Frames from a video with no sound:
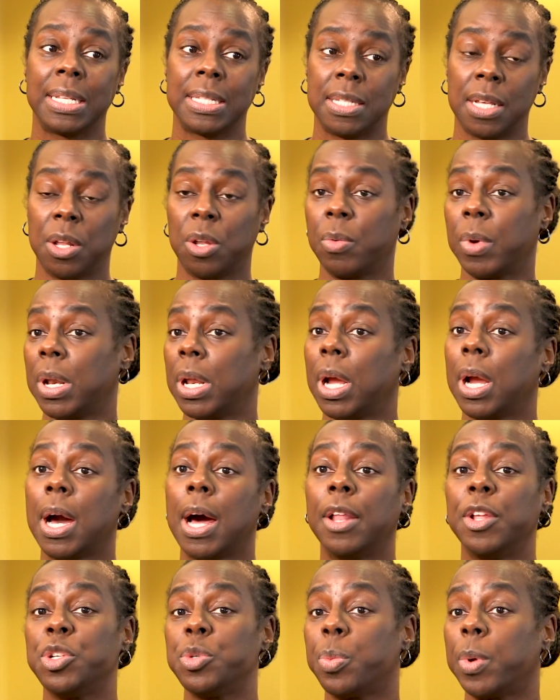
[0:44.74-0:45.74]
accelerated
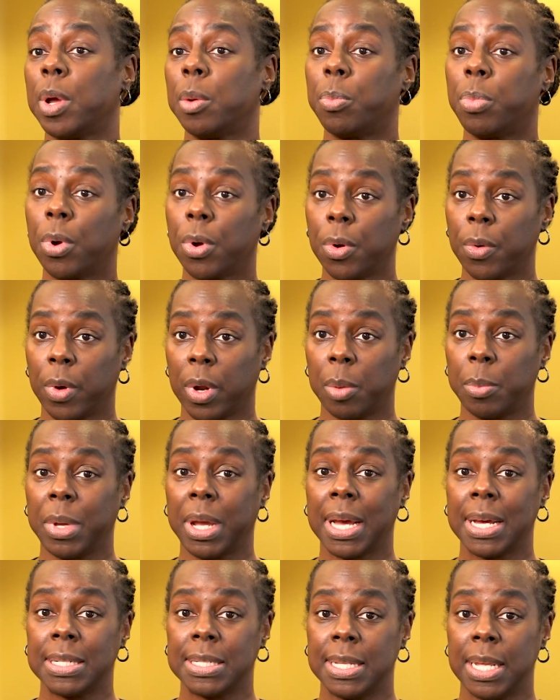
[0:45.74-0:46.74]
college prep program
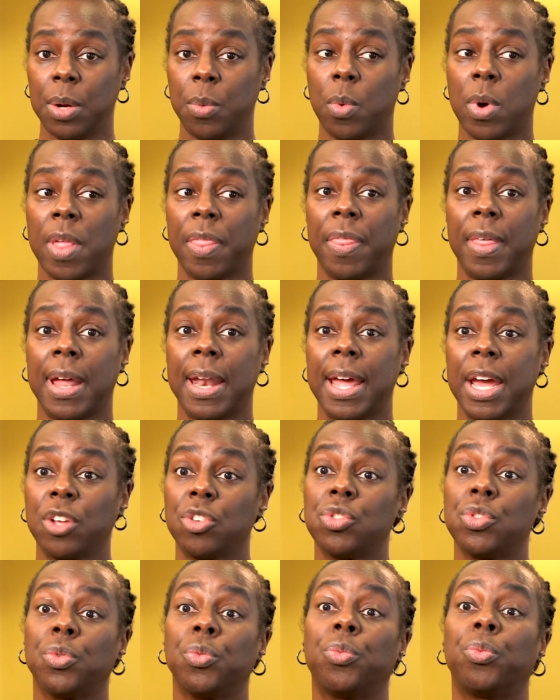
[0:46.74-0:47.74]
because they want that
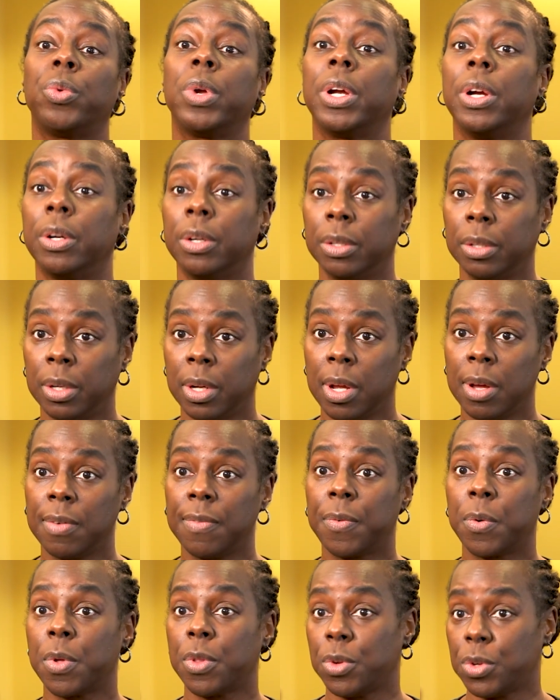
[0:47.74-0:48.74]
extra rigor
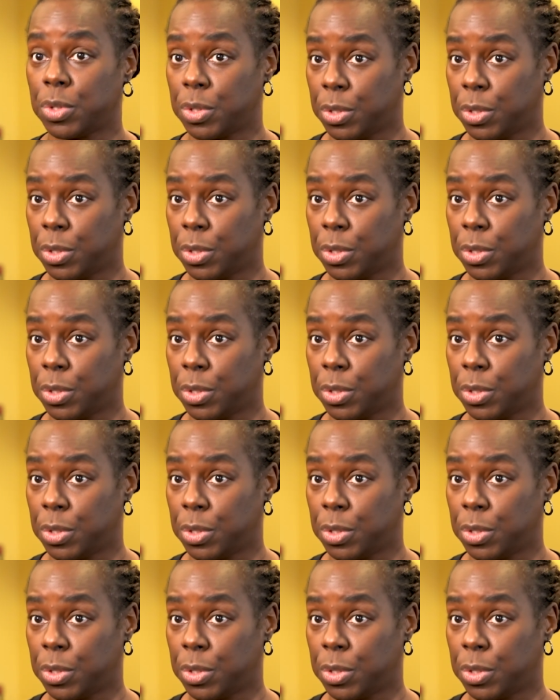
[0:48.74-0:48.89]
for their